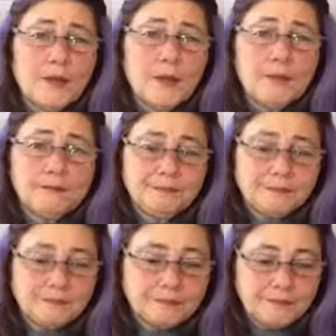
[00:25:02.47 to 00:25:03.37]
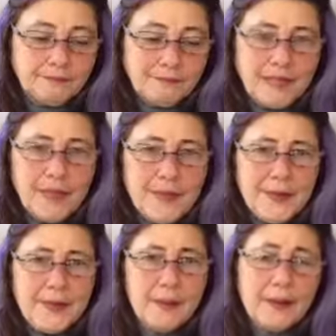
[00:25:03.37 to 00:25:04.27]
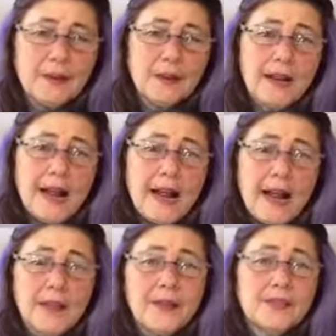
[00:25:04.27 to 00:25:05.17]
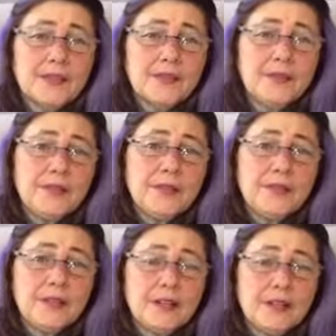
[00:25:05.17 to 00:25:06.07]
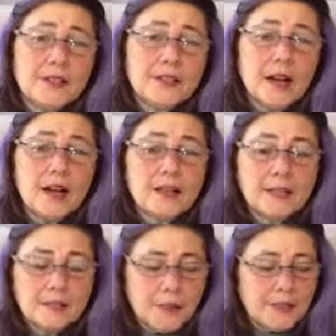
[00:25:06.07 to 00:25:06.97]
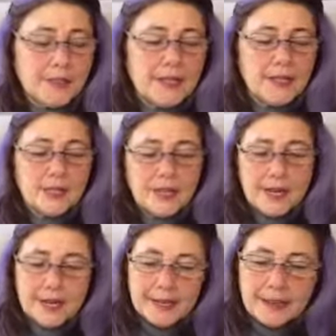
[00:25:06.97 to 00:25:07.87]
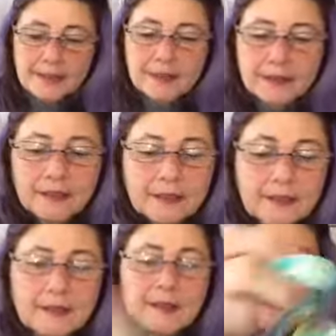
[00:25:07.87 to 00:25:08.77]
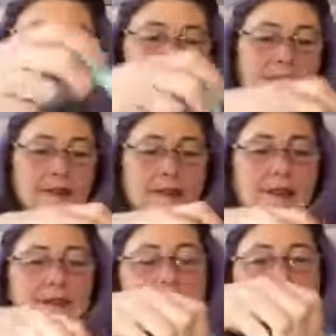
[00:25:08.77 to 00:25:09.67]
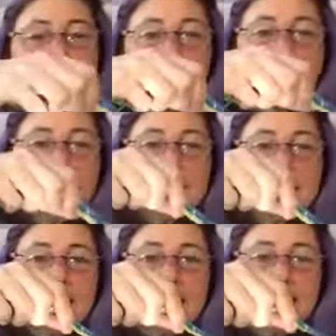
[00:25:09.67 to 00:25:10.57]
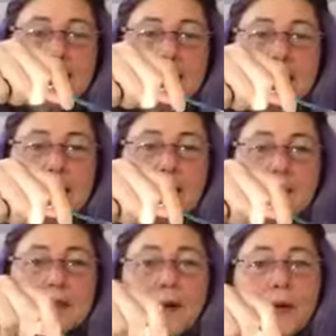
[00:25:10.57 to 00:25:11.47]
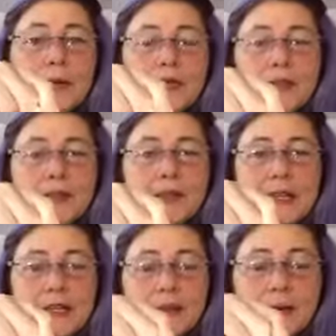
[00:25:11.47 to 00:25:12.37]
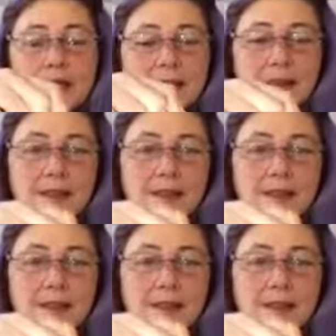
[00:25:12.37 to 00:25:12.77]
So think about how that's going to feel on your dog. Like put it against your hand and then squeeze it and see if it's poking you in any way.